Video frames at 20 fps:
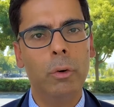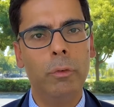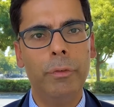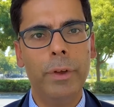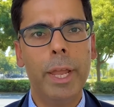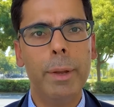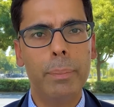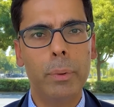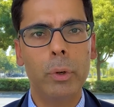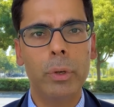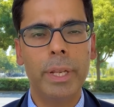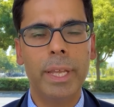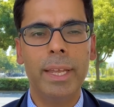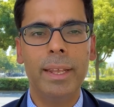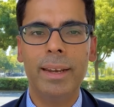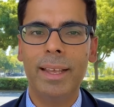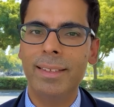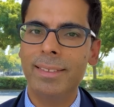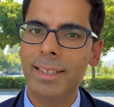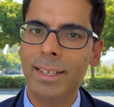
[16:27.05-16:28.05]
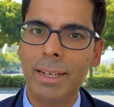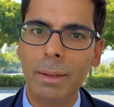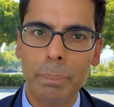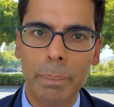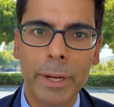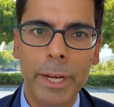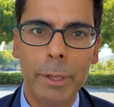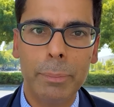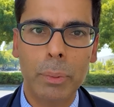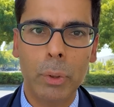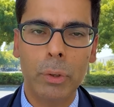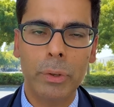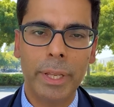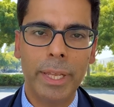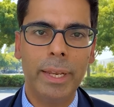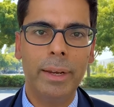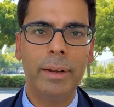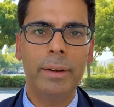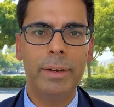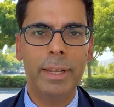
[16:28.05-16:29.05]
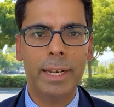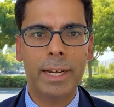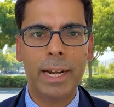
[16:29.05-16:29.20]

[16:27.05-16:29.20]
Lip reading: Whey protein is a complete protein